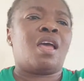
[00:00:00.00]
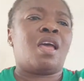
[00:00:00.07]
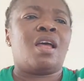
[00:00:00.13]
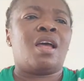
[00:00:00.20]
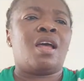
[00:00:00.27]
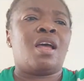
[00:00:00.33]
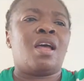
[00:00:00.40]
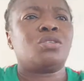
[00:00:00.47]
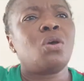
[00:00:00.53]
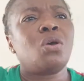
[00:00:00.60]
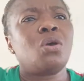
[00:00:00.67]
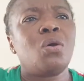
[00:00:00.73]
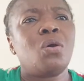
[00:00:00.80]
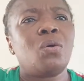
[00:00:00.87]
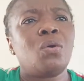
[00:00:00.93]

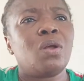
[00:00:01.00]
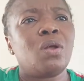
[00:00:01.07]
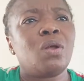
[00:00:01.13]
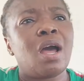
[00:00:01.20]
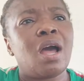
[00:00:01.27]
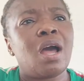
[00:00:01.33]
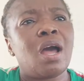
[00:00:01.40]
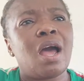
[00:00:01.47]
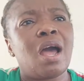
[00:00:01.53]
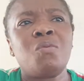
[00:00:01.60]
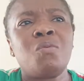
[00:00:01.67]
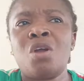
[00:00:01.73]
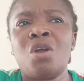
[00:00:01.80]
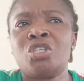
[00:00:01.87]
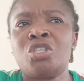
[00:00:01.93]
So I will
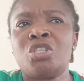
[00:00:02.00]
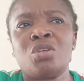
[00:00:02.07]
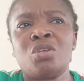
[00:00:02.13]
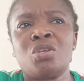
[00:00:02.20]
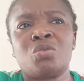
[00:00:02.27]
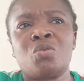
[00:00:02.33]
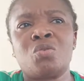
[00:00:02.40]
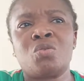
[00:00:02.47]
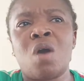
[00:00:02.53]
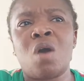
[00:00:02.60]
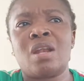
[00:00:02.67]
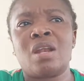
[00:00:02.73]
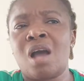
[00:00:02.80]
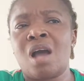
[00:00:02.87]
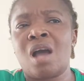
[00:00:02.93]
not just go and
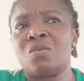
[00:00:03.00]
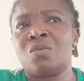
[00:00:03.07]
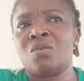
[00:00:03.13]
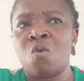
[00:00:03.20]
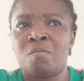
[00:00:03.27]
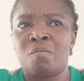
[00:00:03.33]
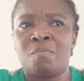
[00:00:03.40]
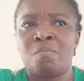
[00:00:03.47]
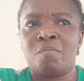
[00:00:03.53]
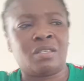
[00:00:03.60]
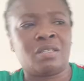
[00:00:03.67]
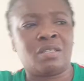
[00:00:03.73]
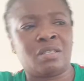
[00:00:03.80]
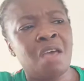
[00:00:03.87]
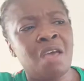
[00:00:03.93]
ask one
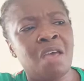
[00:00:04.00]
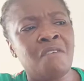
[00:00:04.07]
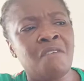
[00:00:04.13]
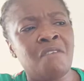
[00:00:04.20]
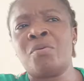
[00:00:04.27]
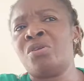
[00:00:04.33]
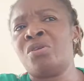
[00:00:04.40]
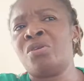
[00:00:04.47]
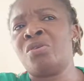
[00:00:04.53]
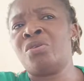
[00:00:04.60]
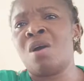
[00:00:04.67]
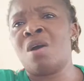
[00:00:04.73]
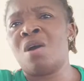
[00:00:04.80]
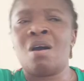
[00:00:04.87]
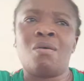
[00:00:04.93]
person. Everybody know
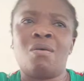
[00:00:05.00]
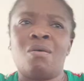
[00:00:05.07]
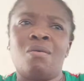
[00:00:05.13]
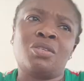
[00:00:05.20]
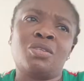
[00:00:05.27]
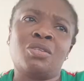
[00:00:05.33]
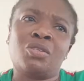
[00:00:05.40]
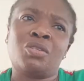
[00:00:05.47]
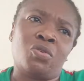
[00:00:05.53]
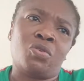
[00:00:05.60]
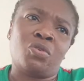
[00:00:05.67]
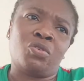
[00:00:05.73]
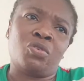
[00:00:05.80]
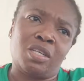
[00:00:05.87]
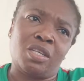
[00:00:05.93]
how this
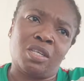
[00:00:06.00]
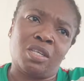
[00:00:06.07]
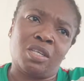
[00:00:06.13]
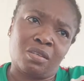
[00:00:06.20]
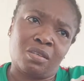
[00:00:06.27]
country is.